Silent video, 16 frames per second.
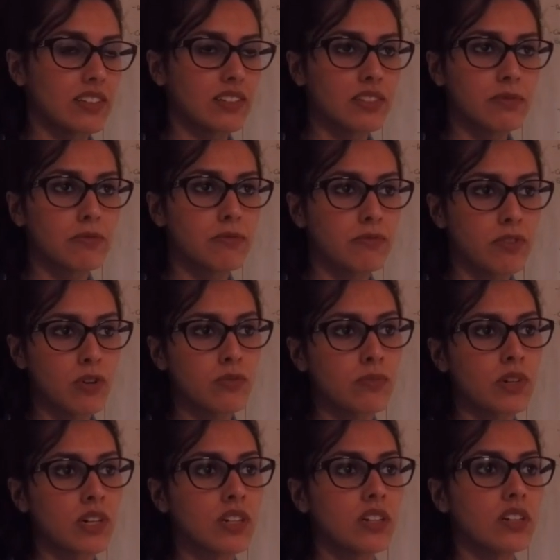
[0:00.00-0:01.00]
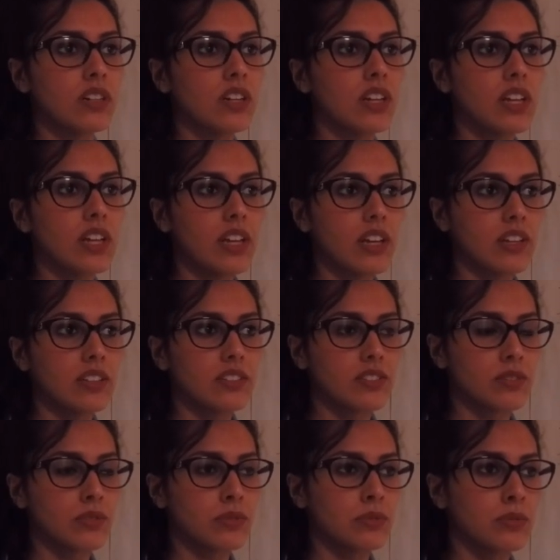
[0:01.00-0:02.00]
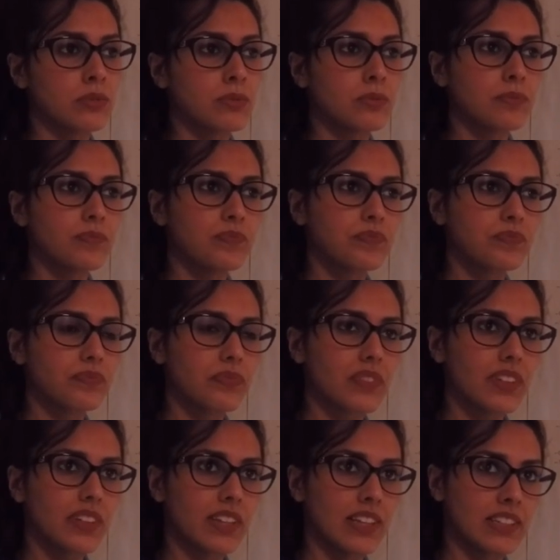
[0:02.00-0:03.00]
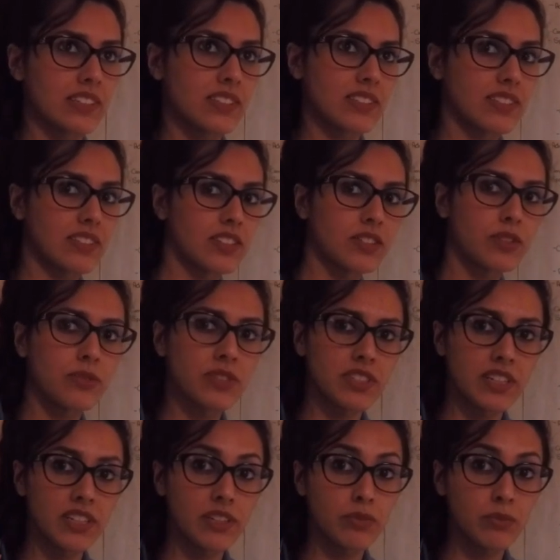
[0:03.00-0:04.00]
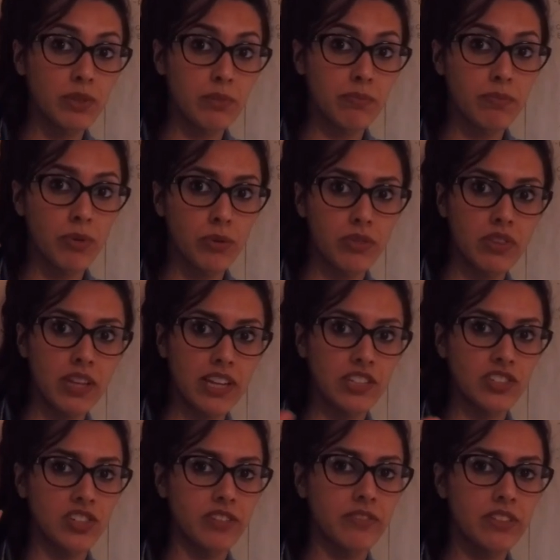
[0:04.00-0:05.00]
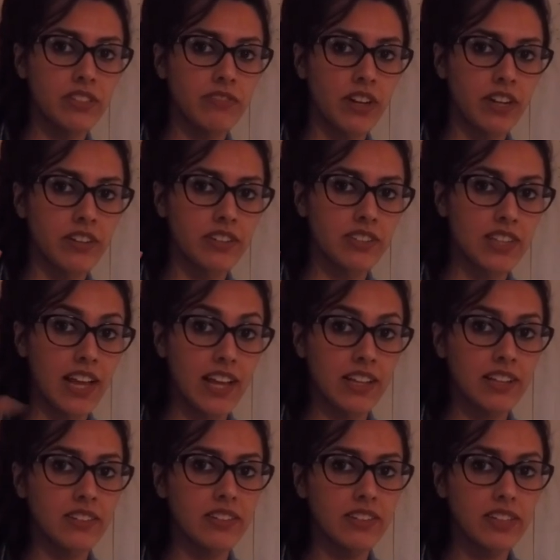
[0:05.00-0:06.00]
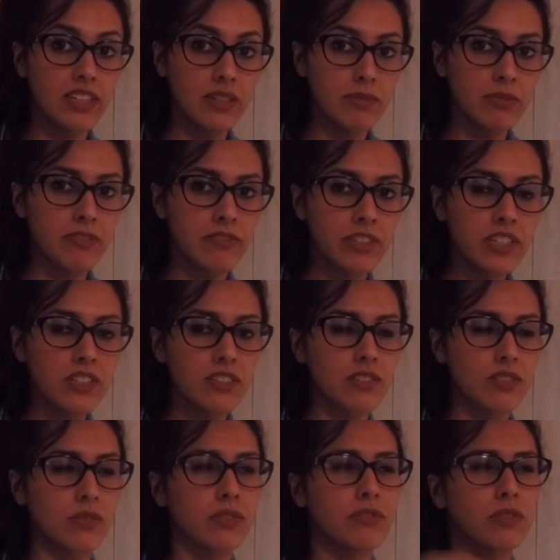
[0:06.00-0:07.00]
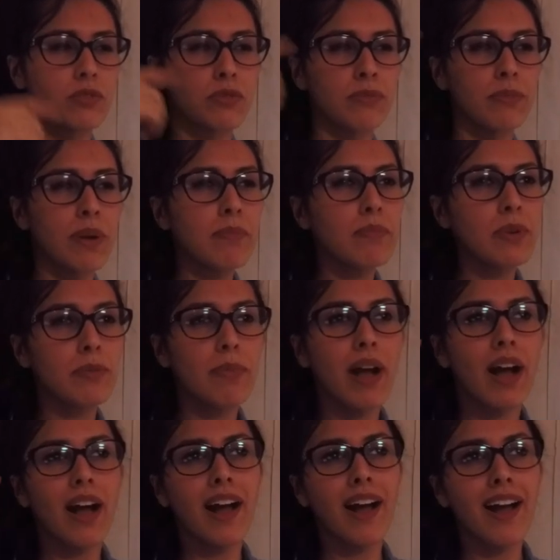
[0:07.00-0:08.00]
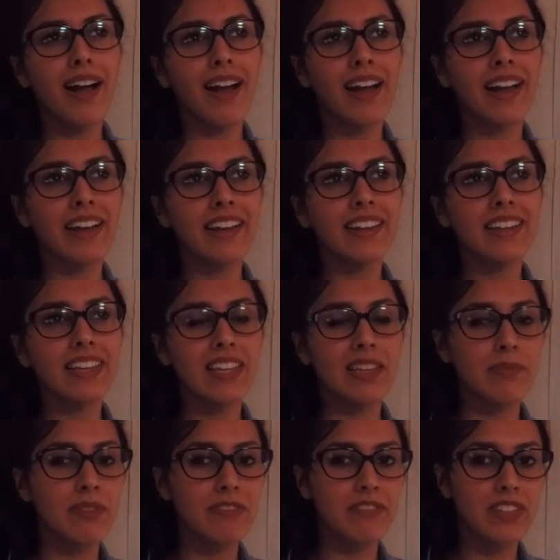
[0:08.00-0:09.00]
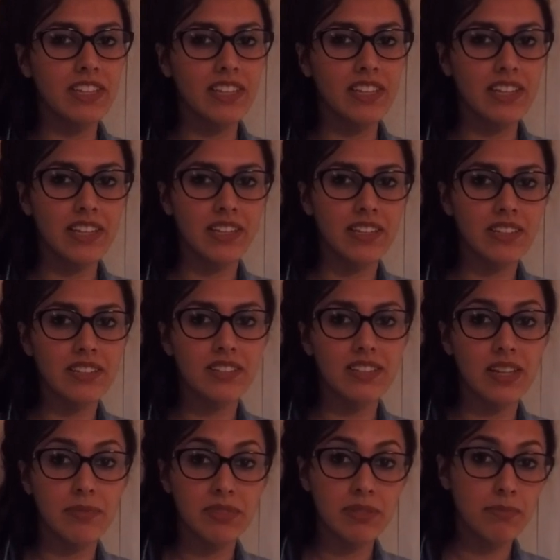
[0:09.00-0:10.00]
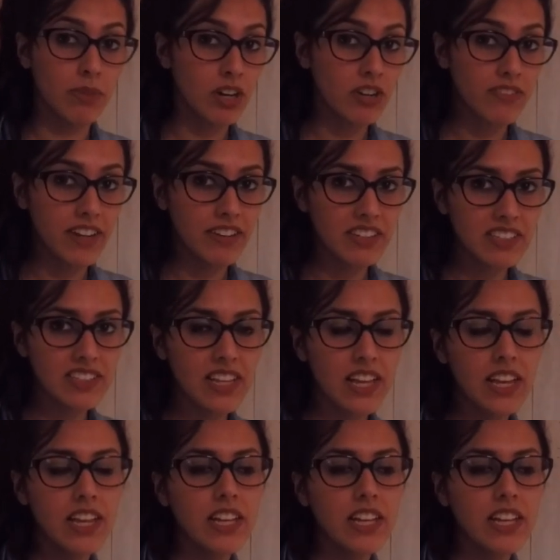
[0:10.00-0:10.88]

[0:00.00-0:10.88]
lymphoma. So it's associated with both the HIV virus and EBV. So if you remember back, EBV is Epstein-Barr virus,